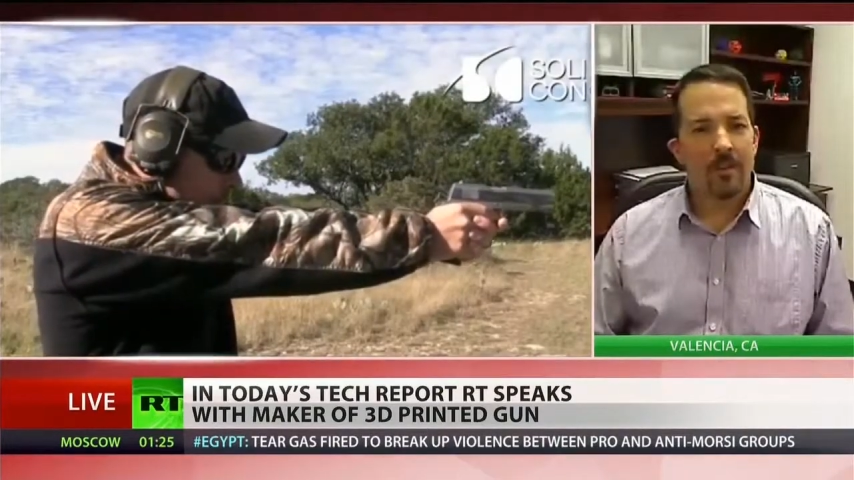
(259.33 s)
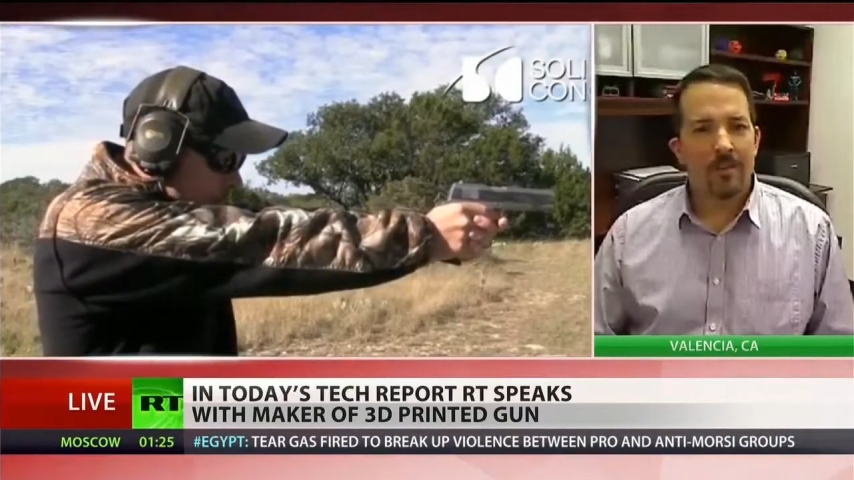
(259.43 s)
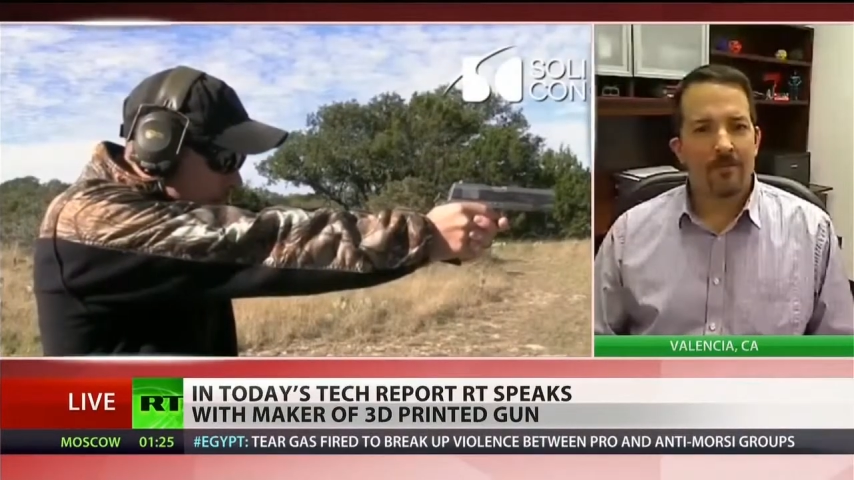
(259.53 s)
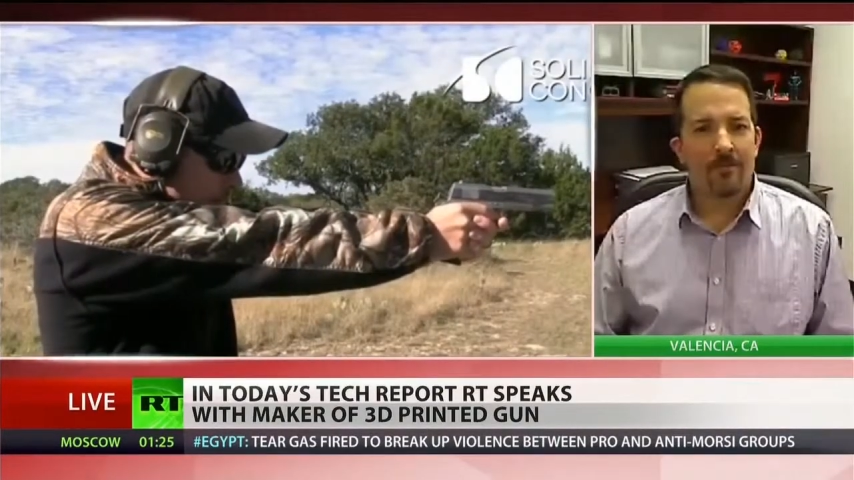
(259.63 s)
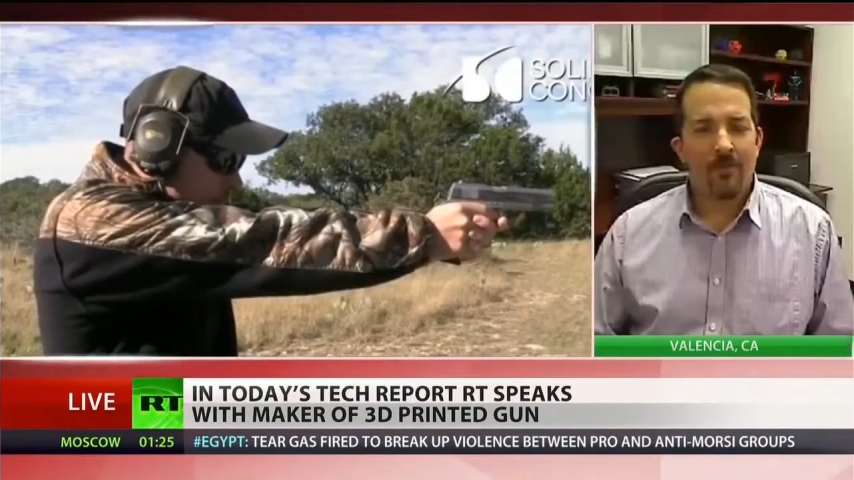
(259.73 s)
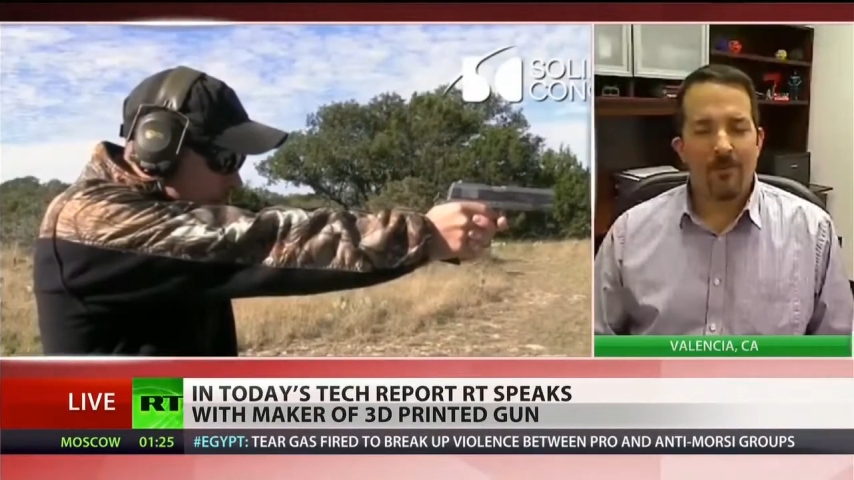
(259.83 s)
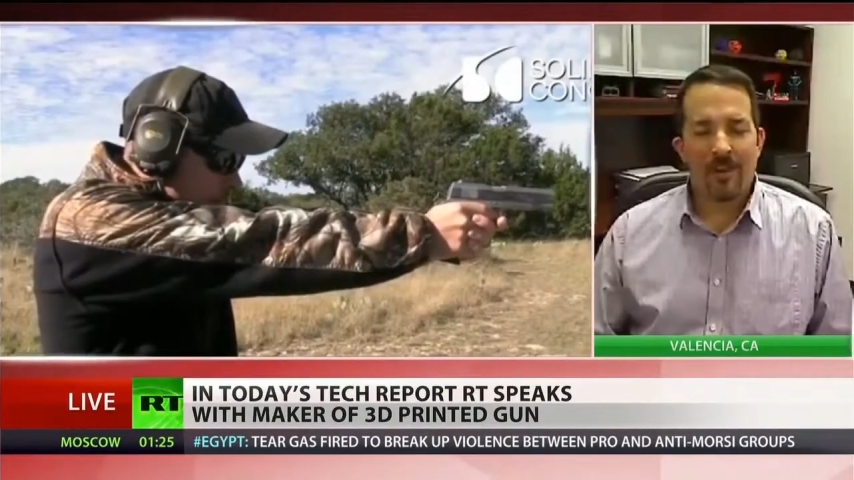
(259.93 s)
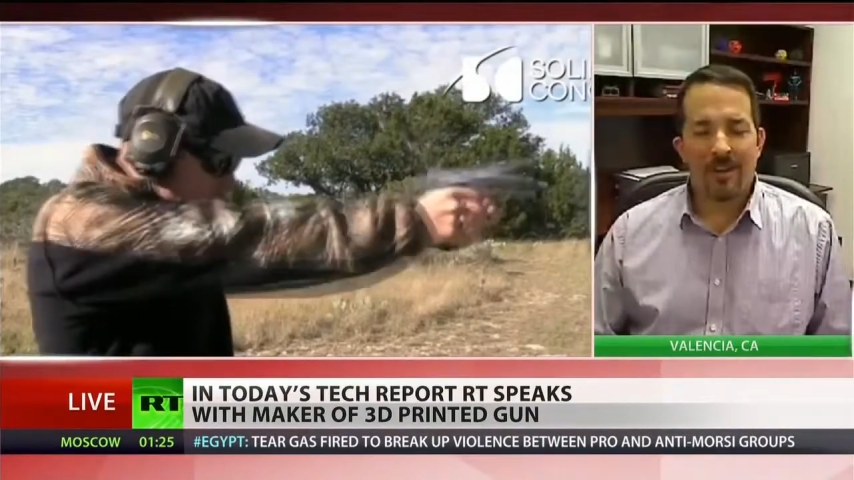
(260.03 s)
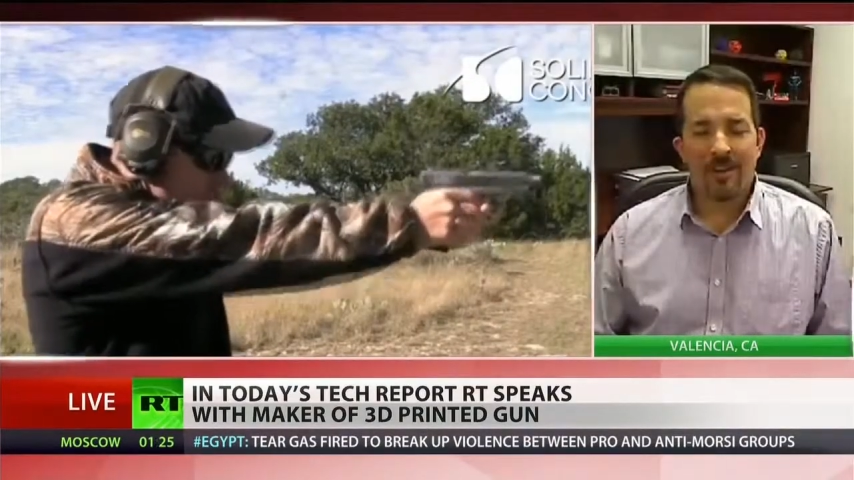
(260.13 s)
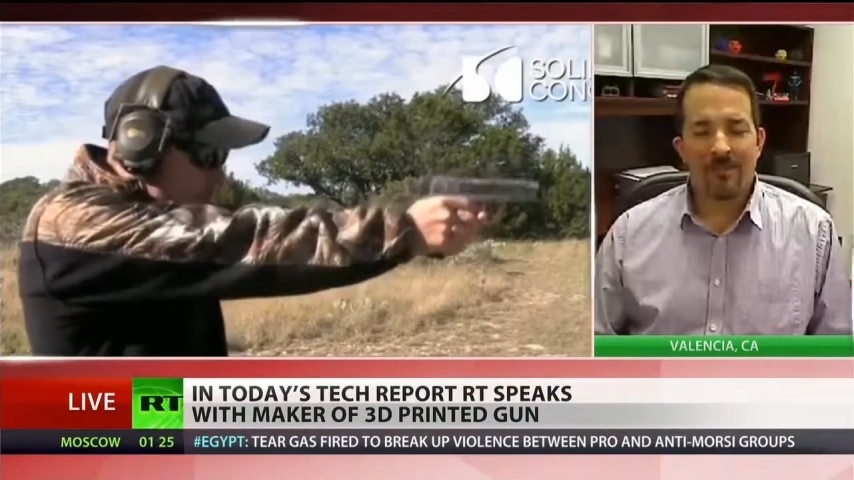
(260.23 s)
We
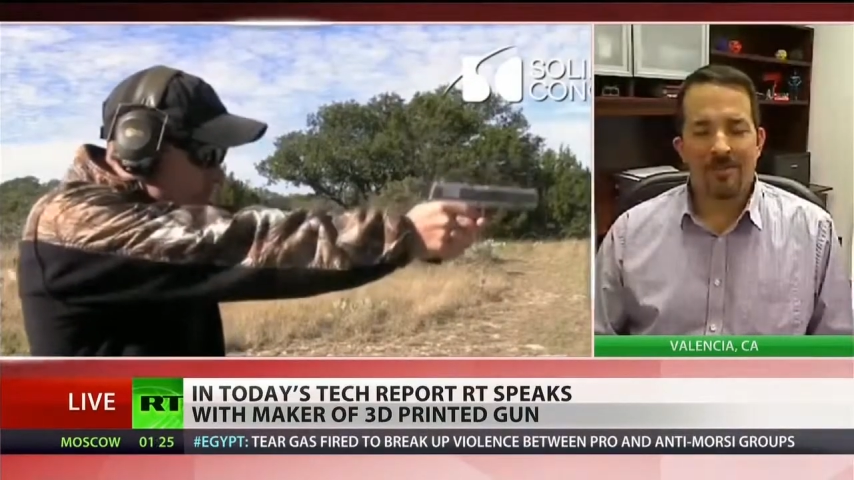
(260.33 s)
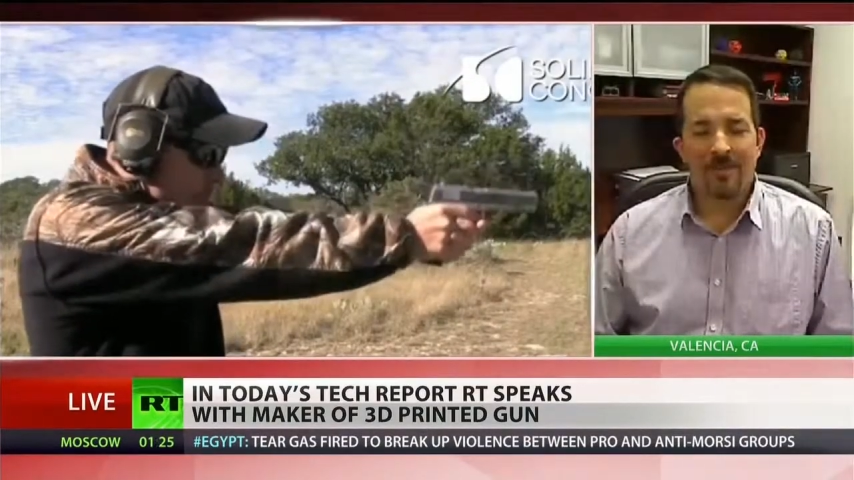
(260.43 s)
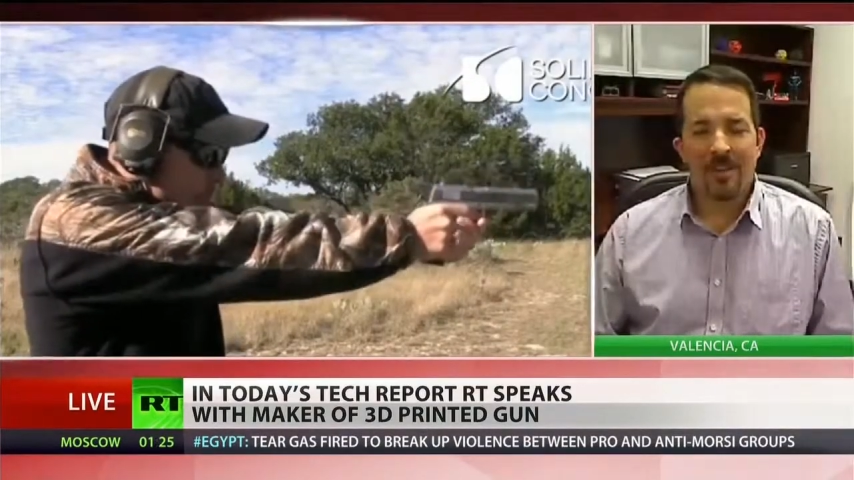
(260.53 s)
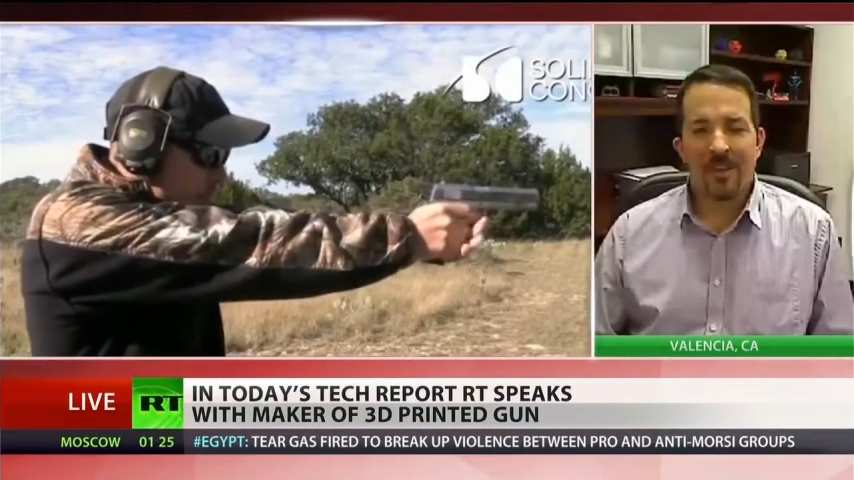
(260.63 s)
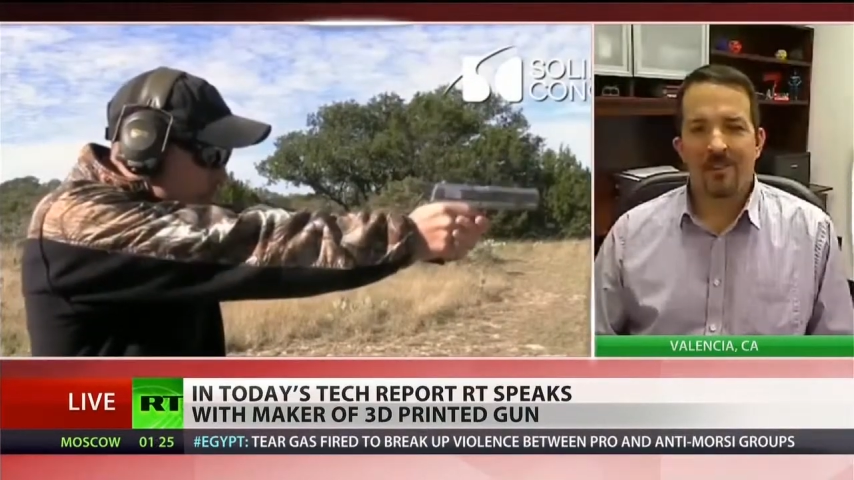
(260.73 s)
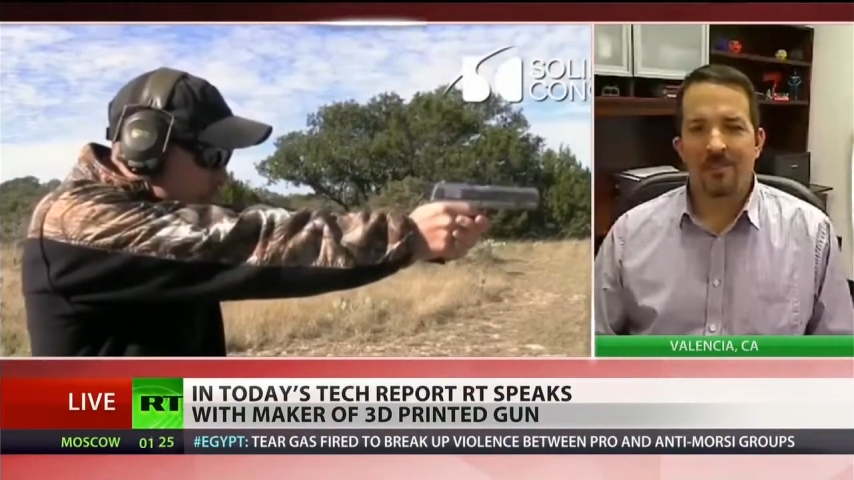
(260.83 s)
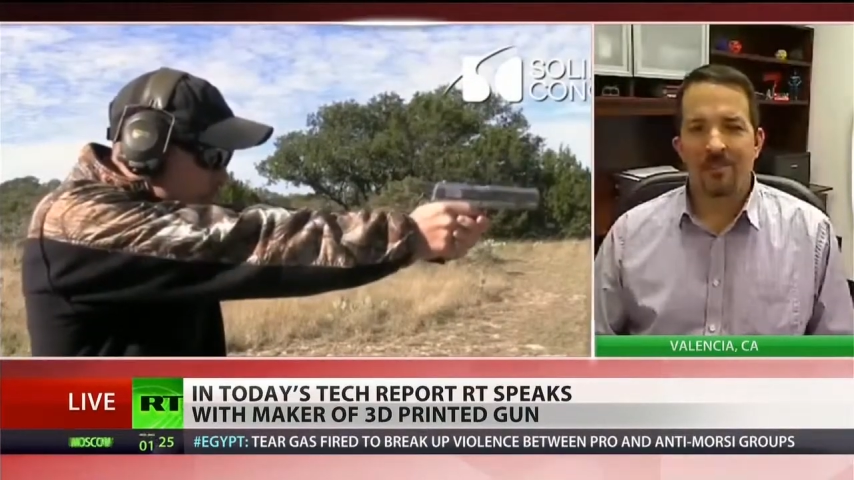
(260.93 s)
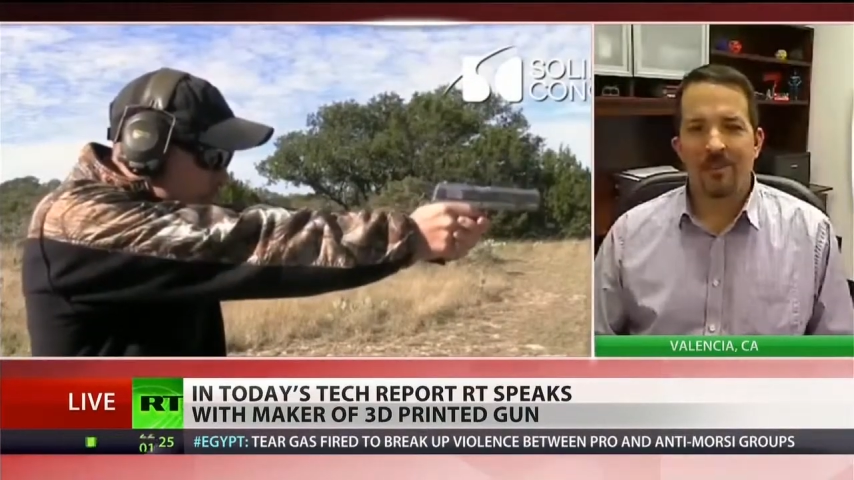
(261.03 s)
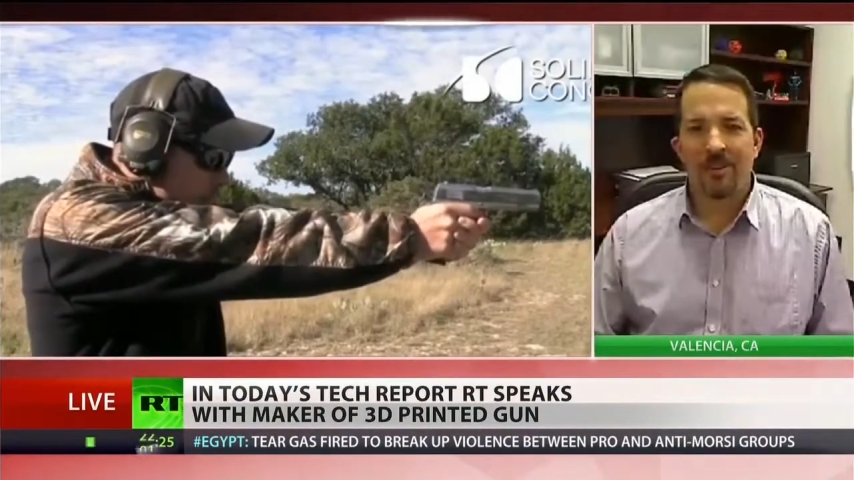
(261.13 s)
make hundreds of thousands of